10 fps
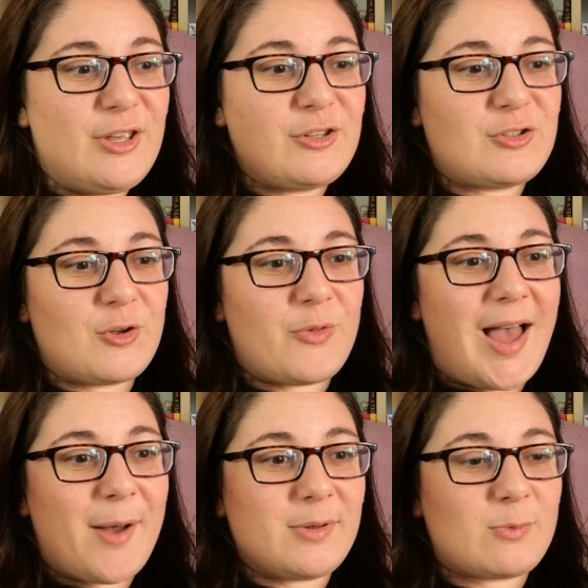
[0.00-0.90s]
So
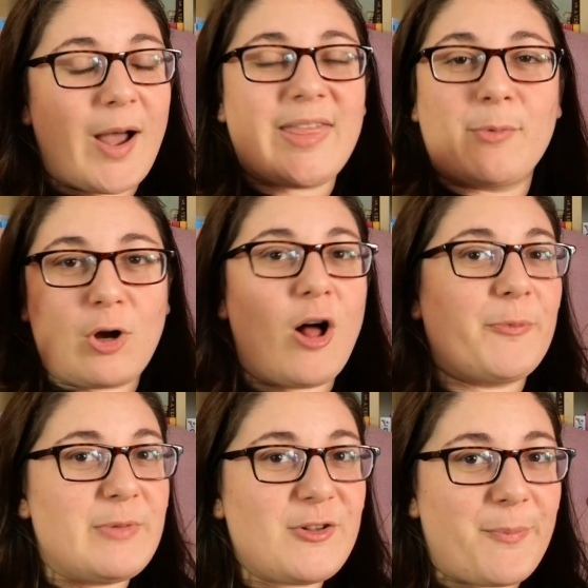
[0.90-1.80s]
that was why they were
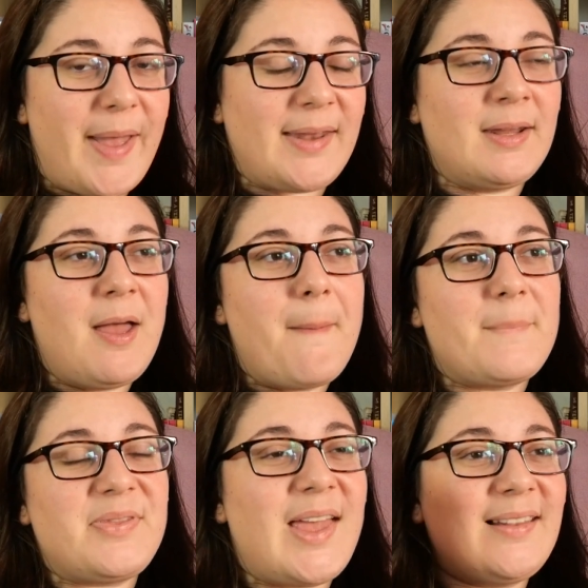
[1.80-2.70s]
called milkmen.
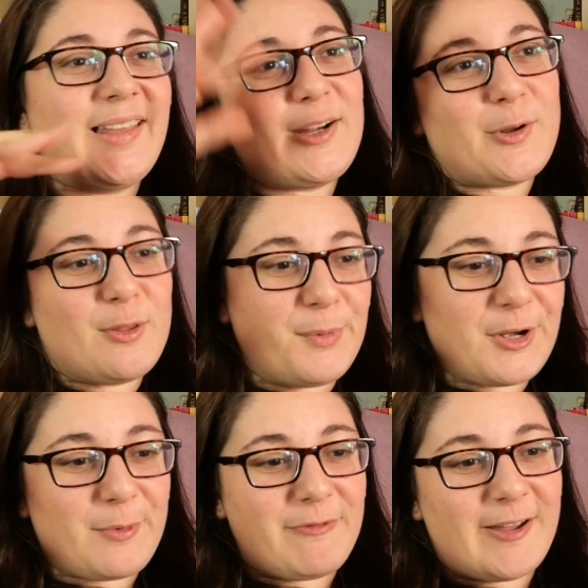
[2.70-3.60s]
But then later in the
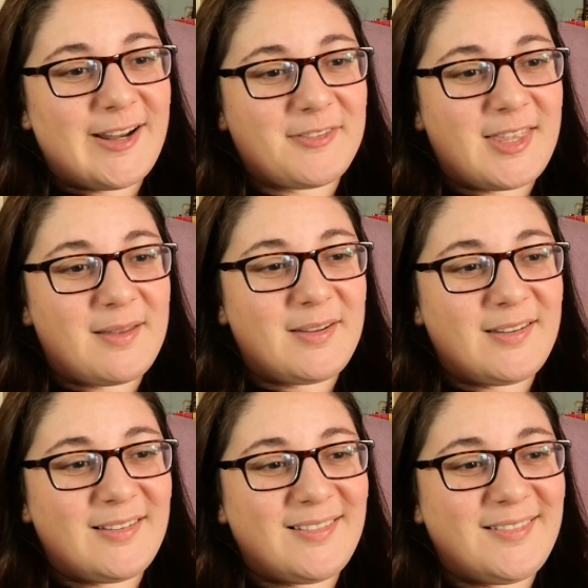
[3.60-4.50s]
book, we find out that
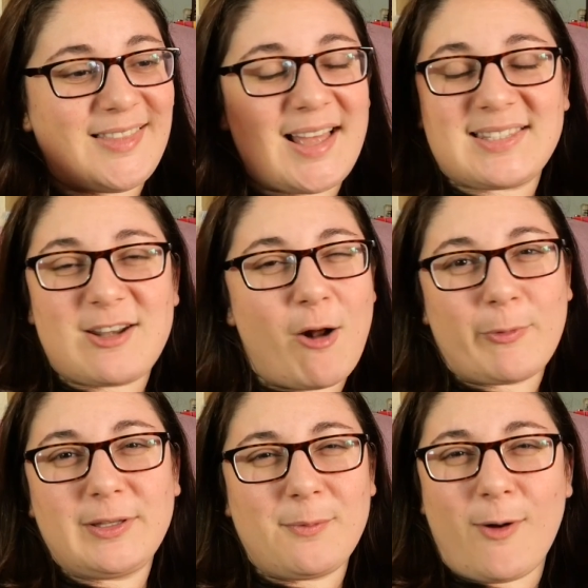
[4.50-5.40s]
that's not
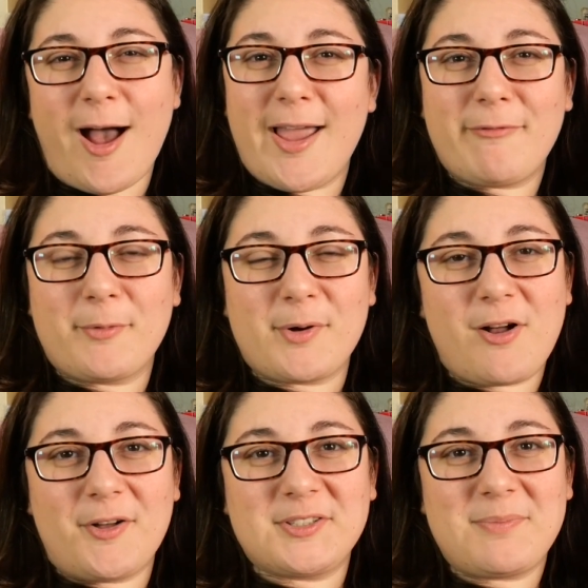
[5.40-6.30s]
really why everyone
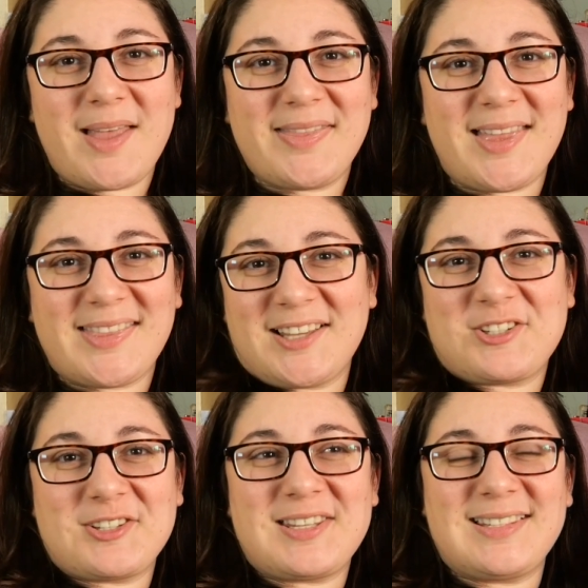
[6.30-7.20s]
calls him that that's
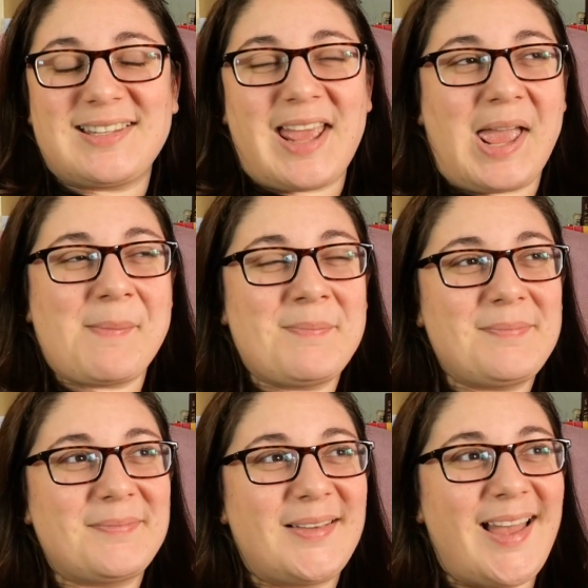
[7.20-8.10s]
just his name.
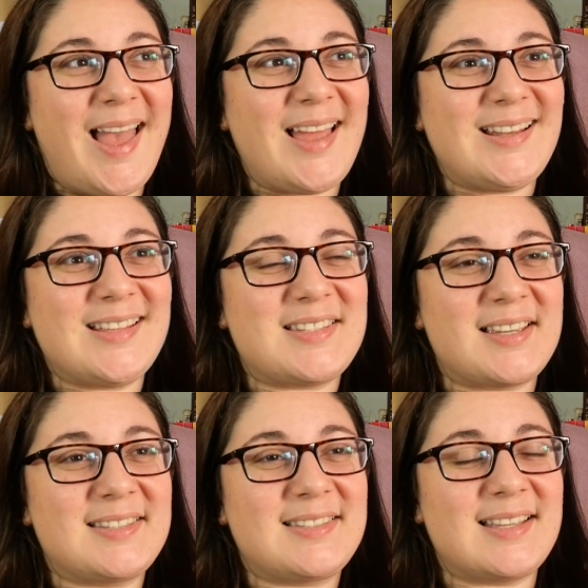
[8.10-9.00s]
And it's
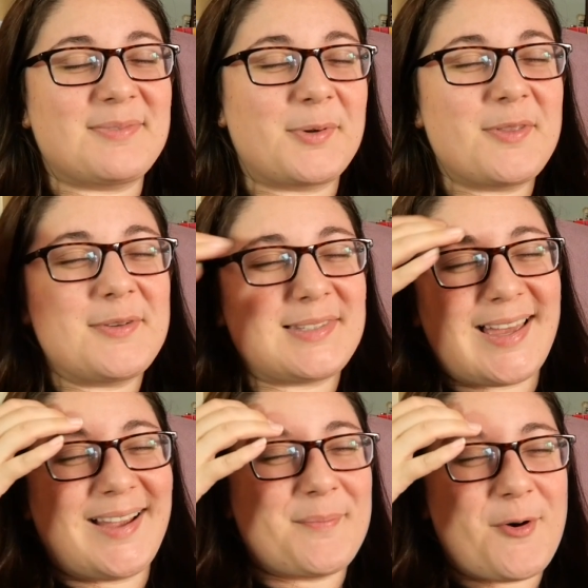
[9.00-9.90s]
like, it's one of those
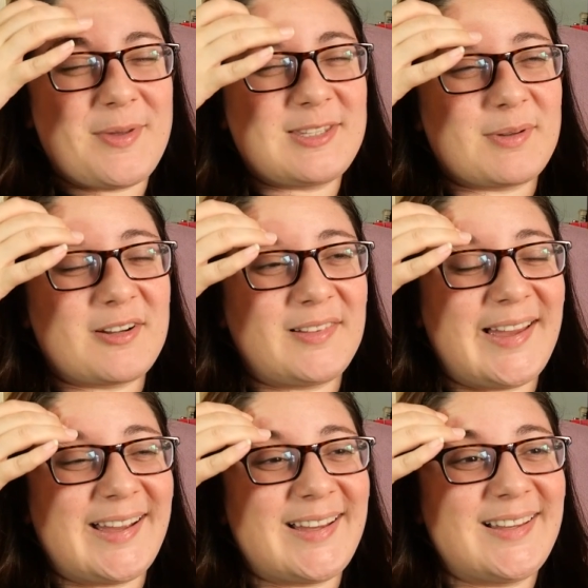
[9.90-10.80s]
like moments where you're
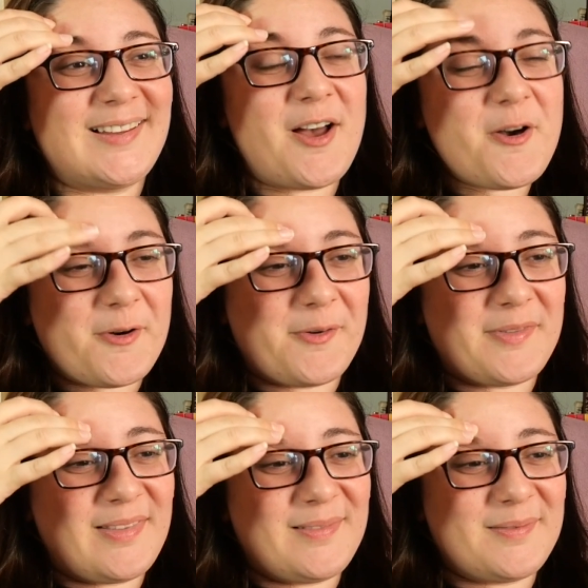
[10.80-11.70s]
like,
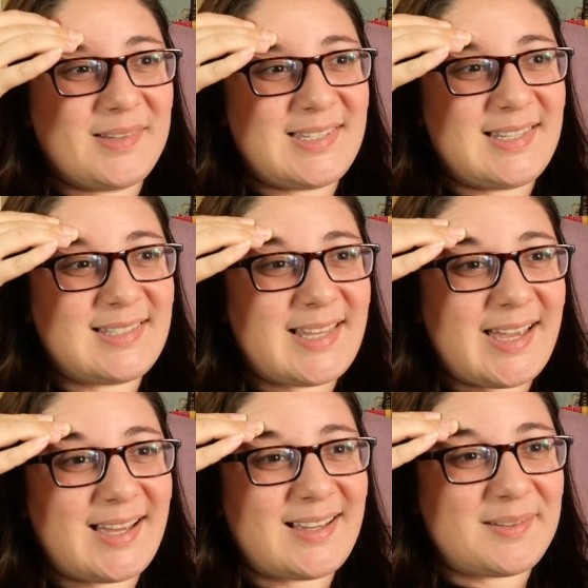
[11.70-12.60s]
oh,
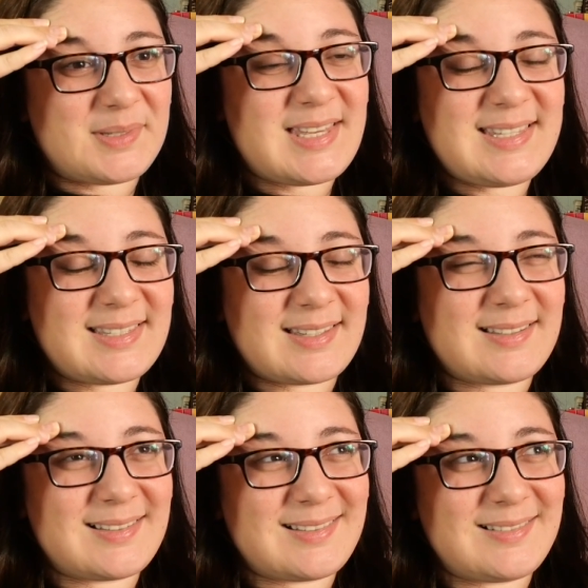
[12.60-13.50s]

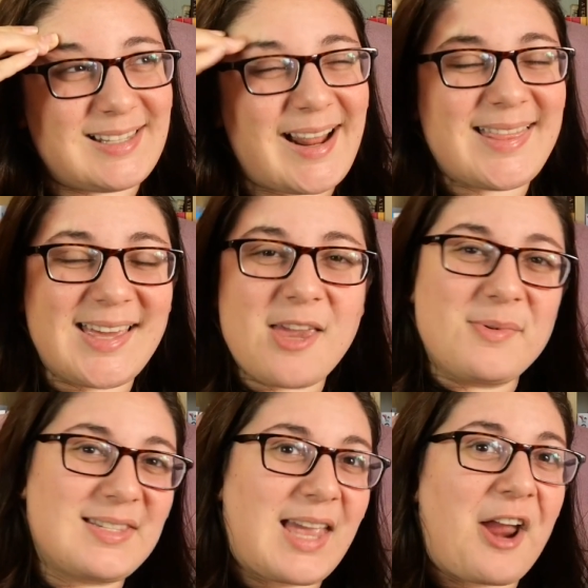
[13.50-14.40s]
did I think he
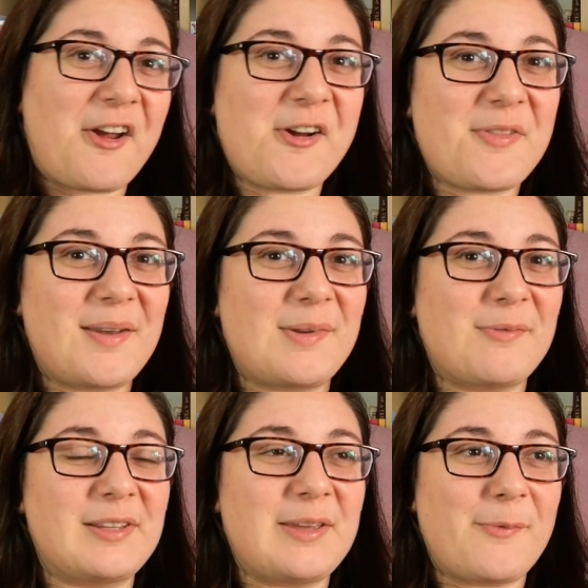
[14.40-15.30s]
was scarier than he
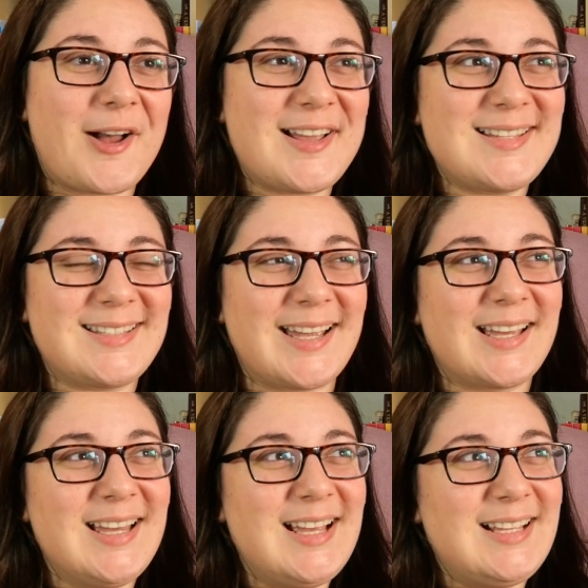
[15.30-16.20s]
really was?
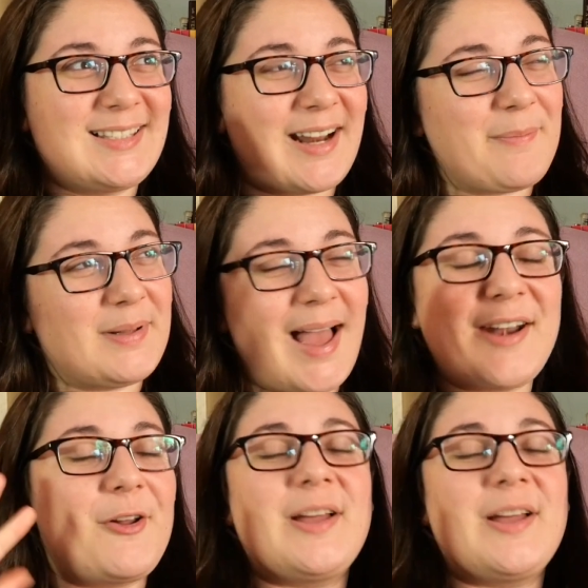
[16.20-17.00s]
Like, I don't know.